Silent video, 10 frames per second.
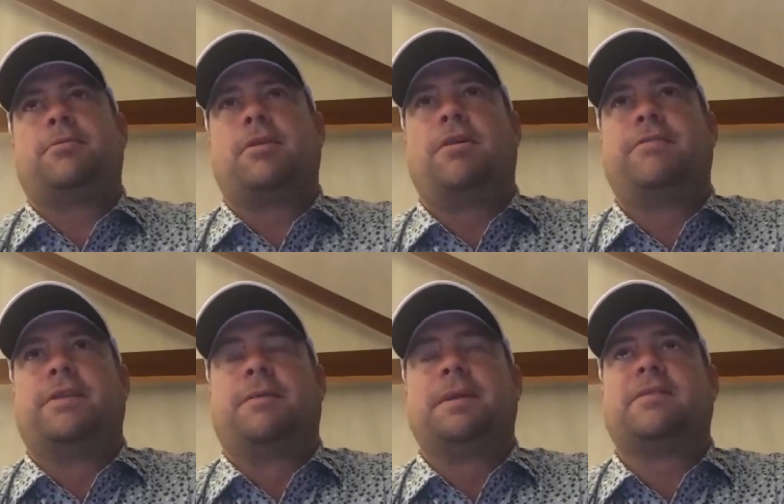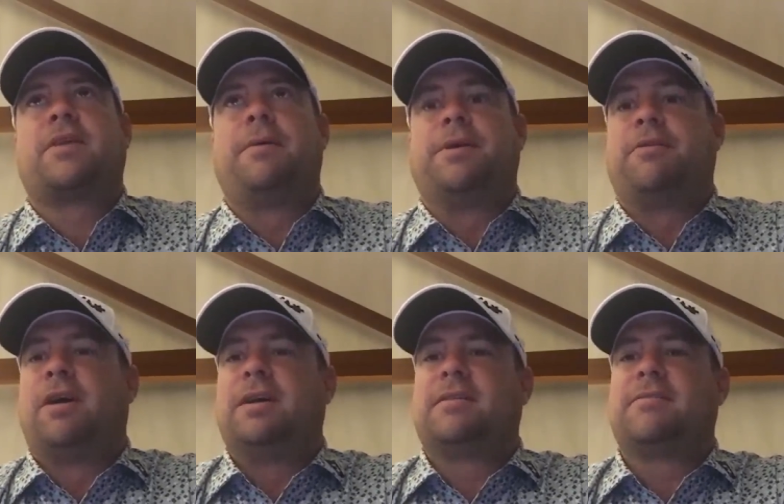golf, you know, when it's going all
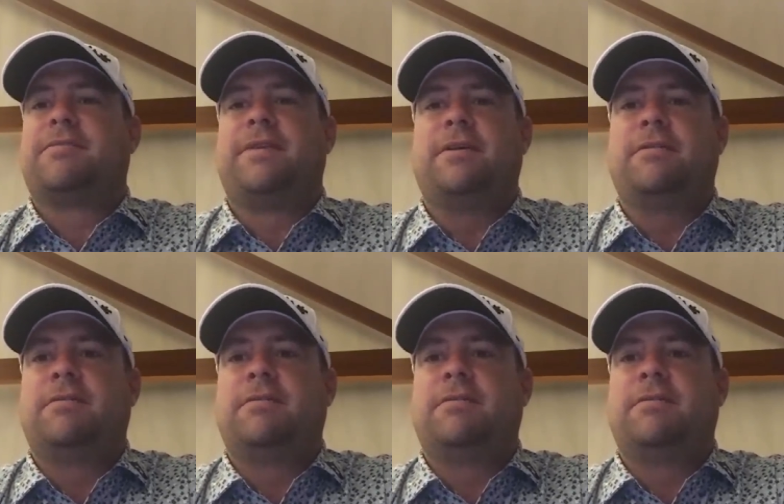right, it doesn't feel